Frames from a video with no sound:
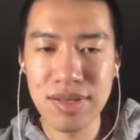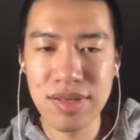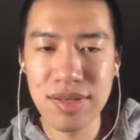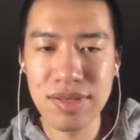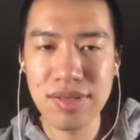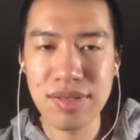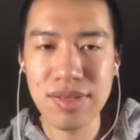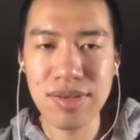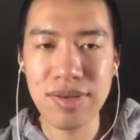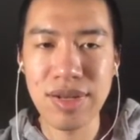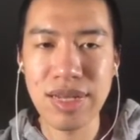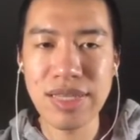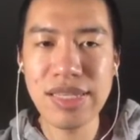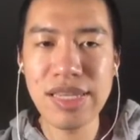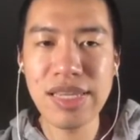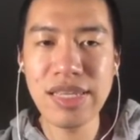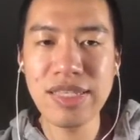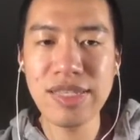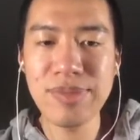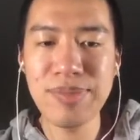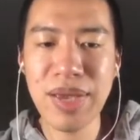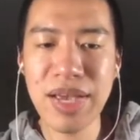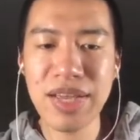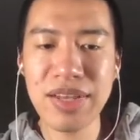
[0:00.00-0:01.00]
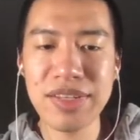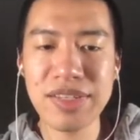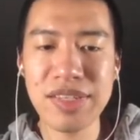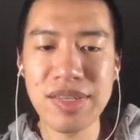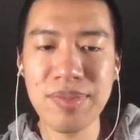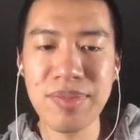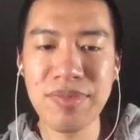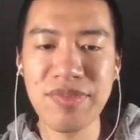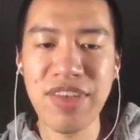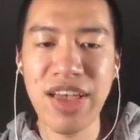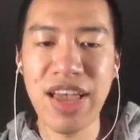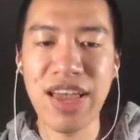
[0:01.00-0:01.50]
So let's inspect
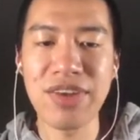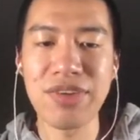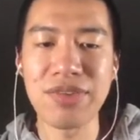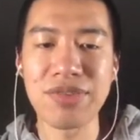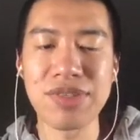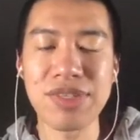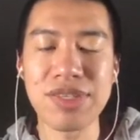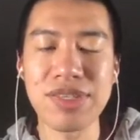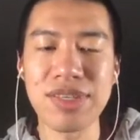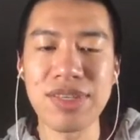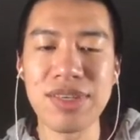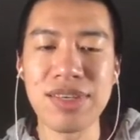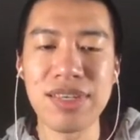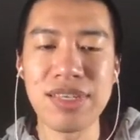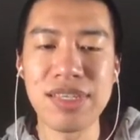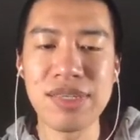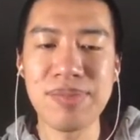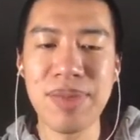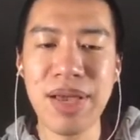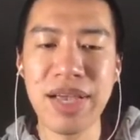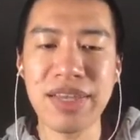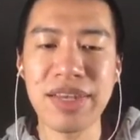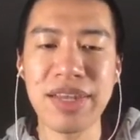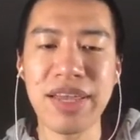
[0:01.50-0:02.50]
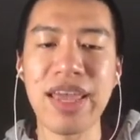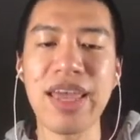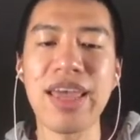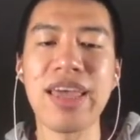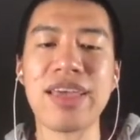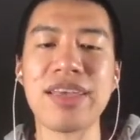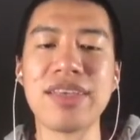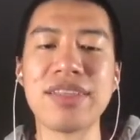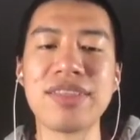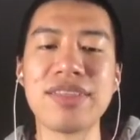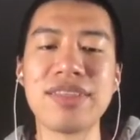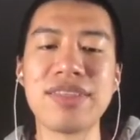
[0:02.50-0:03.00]
some values. Inspect
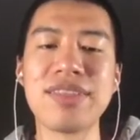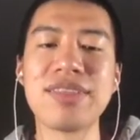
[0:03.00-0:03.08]
A.